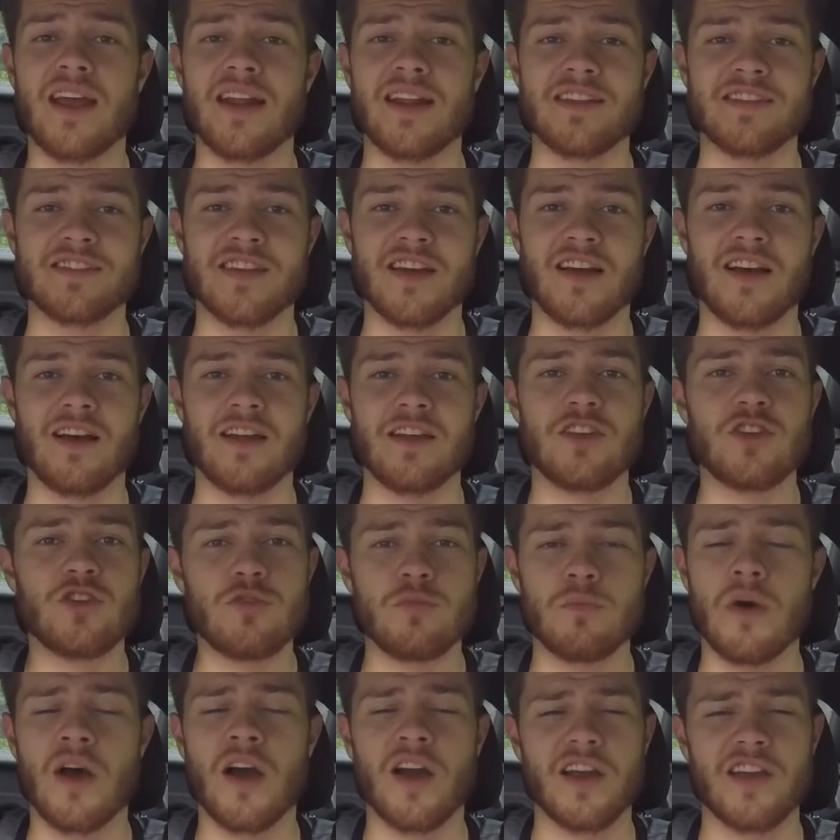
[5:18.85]
and it's got
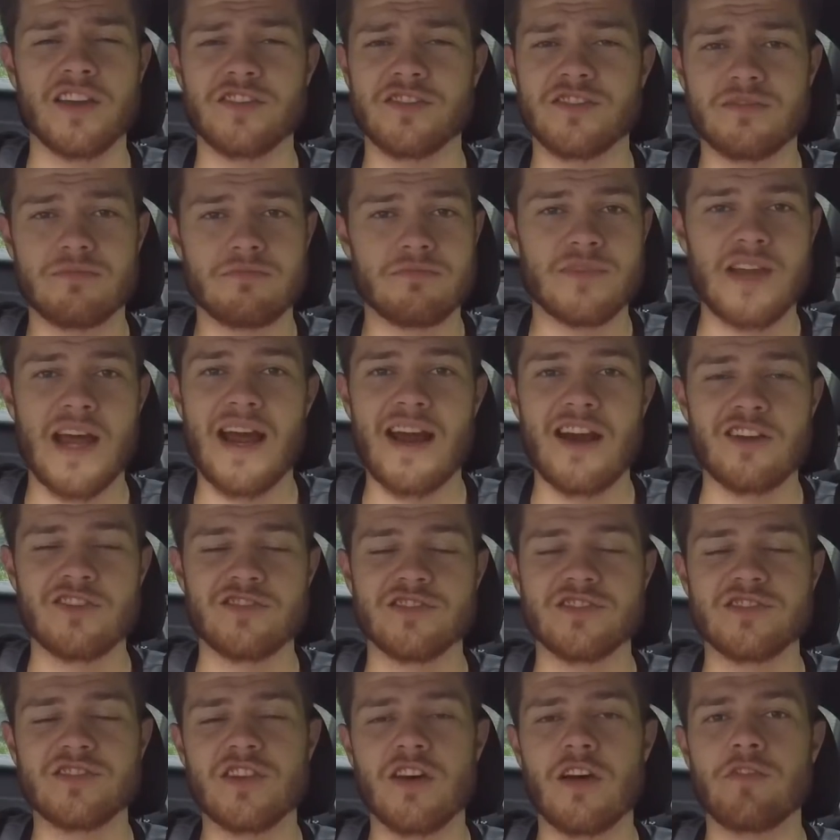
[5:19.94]
humongous tires
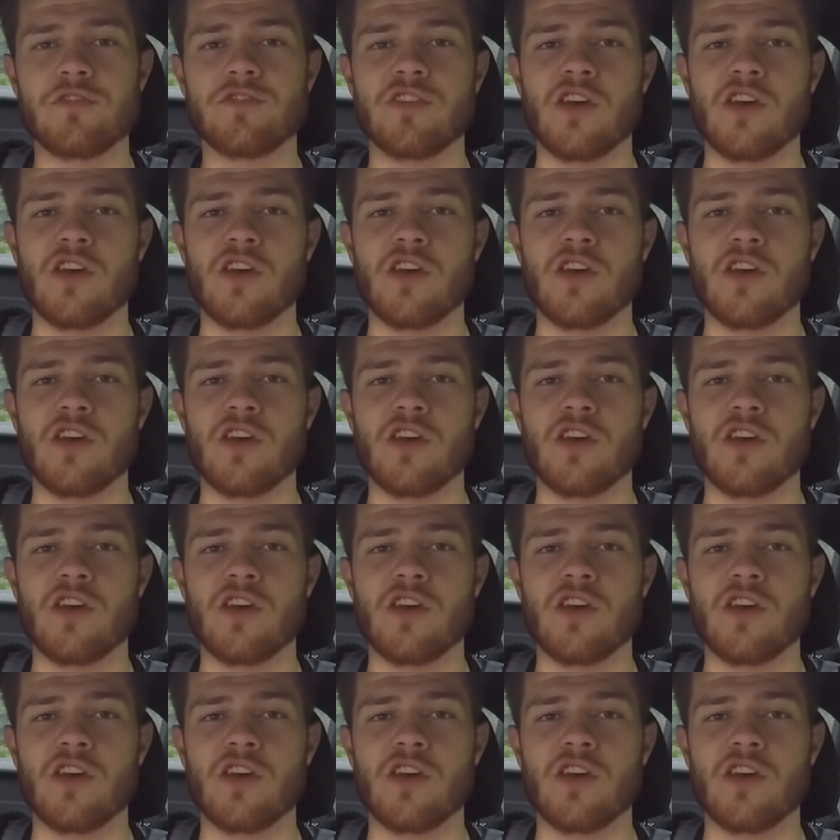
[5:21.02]
and stuff,